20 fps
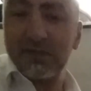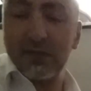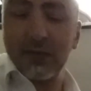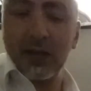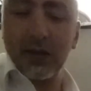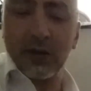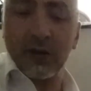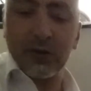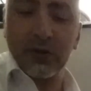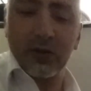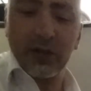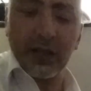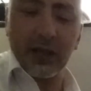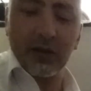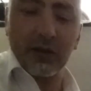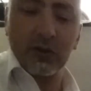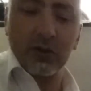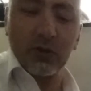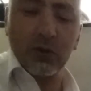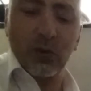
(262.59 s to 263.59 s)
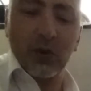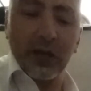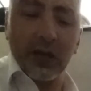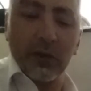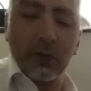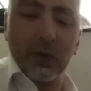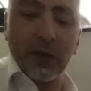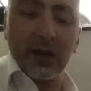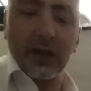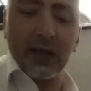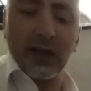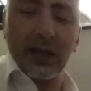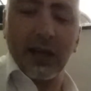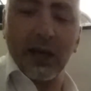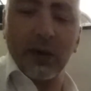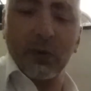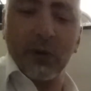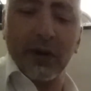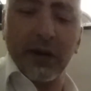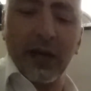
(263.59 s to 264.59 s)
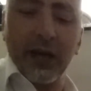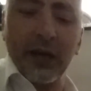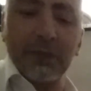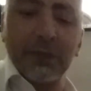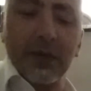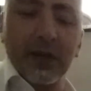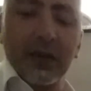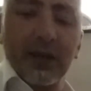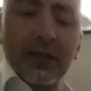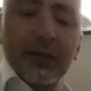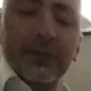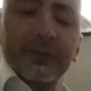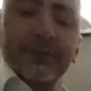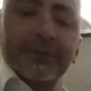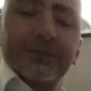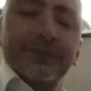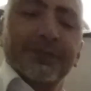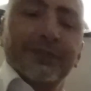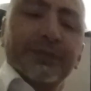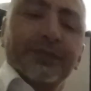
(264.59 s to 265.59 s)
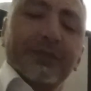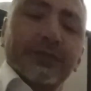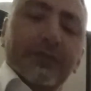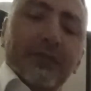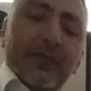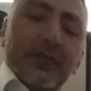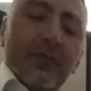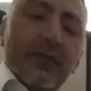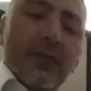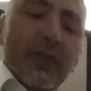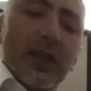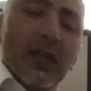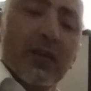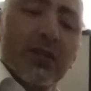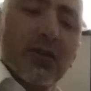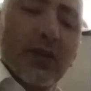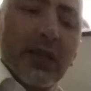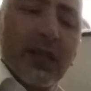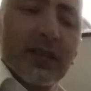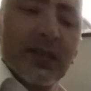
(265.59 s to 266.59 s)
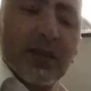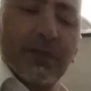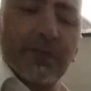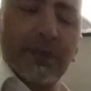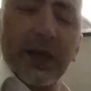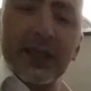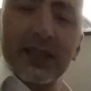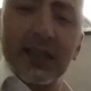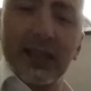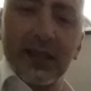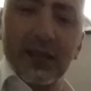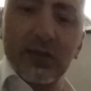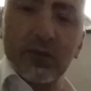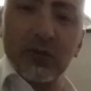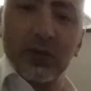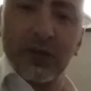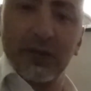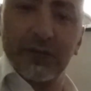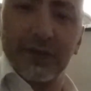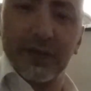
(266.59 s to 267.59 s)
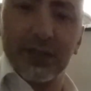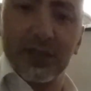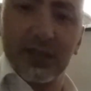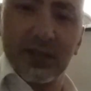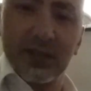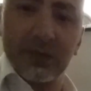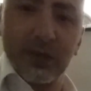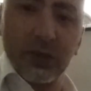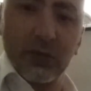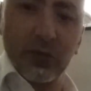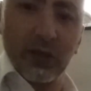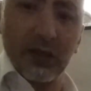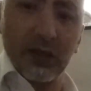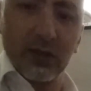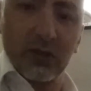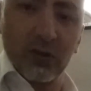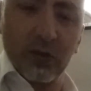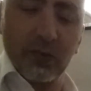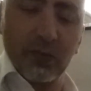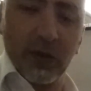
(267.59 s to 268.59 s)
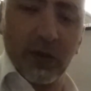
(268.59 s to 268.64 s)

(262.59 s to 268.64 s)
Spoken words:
you know, you'll get a good quality one and that won't happen. So that's the basic two differences between the two